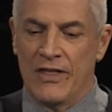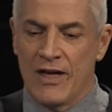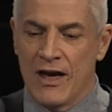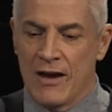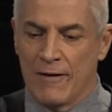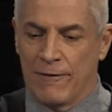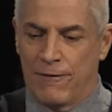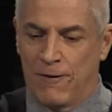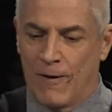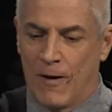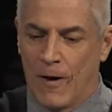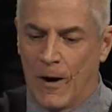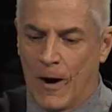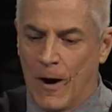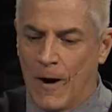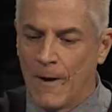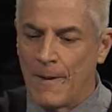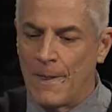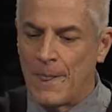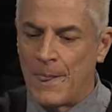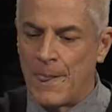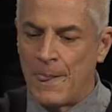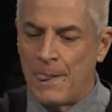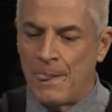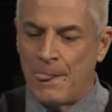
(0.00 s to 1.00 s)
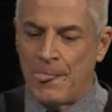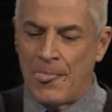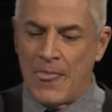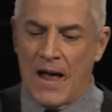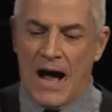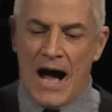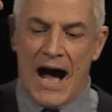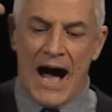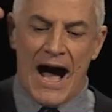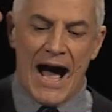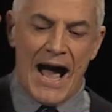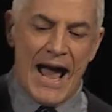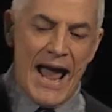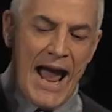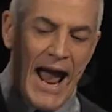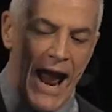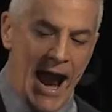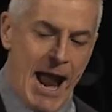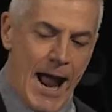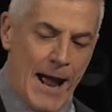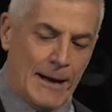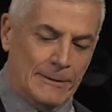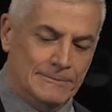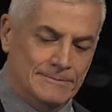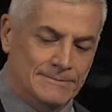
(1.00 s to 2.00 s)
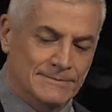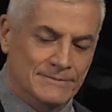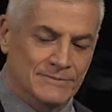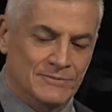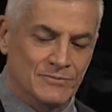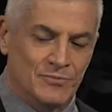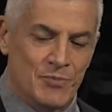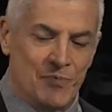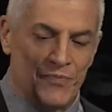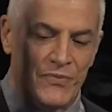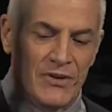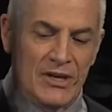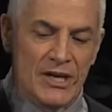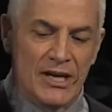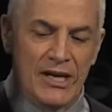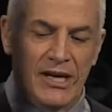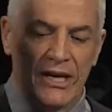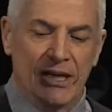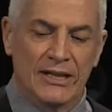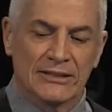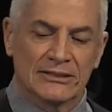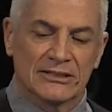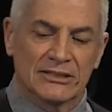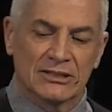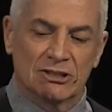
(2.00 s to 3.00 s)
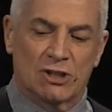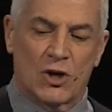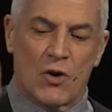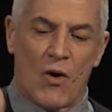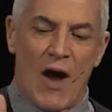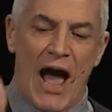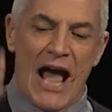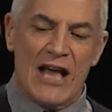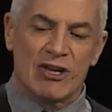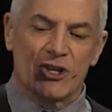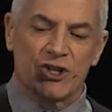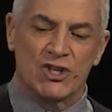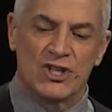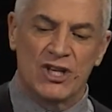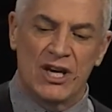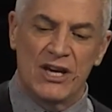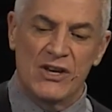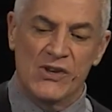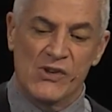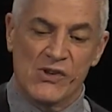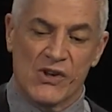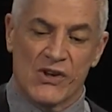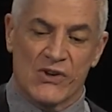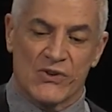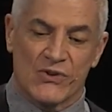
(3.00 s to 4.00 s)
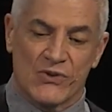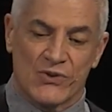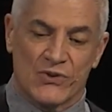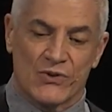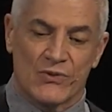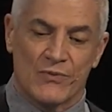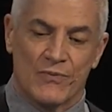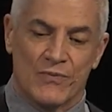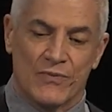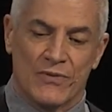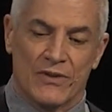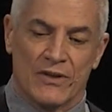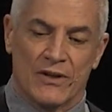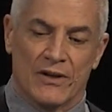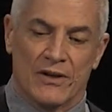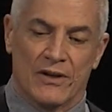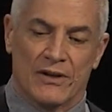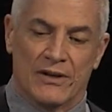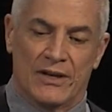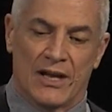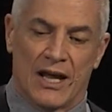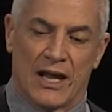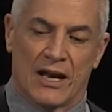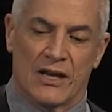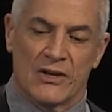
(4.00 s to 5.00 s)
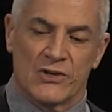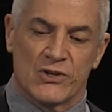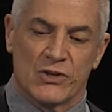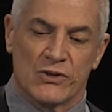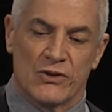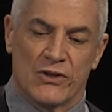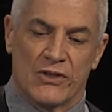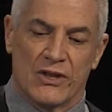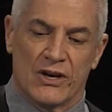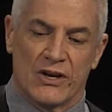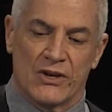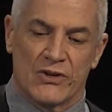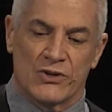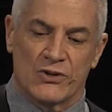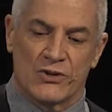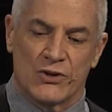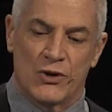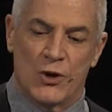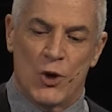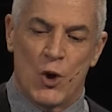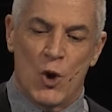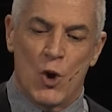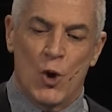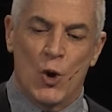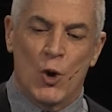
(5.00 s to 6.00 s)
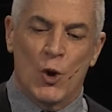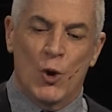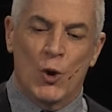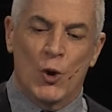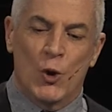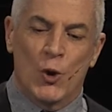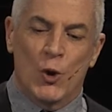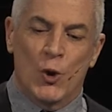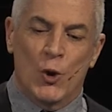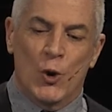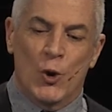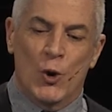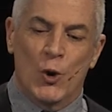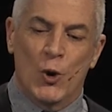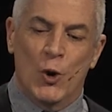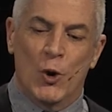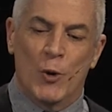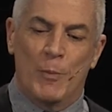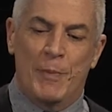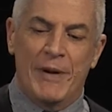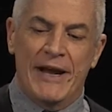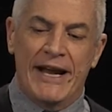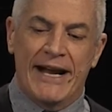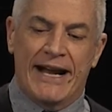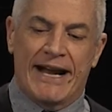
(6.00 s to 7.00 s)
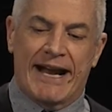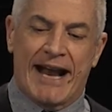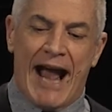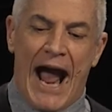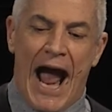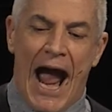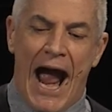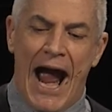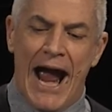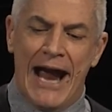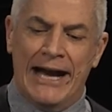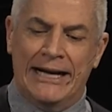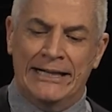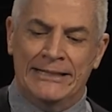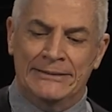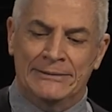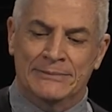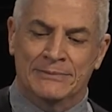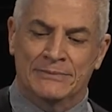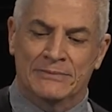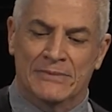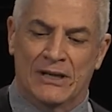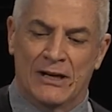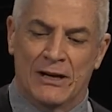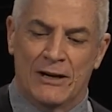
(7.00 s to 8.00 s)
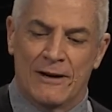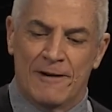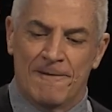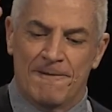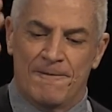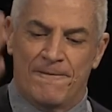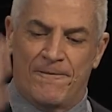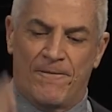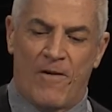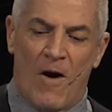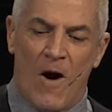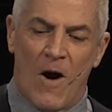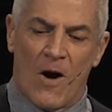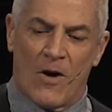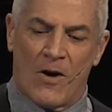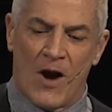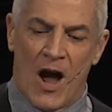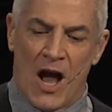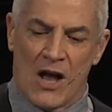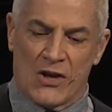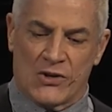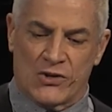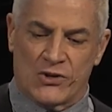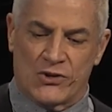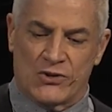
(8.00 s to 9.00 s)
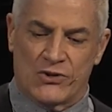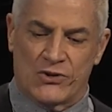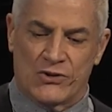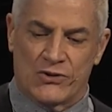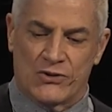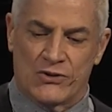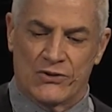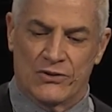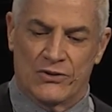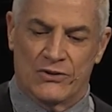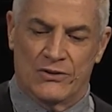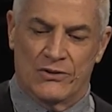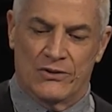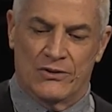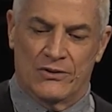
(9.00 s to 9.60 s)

Therefore, I am in Christ Jesus. Now listen to this. Who became for us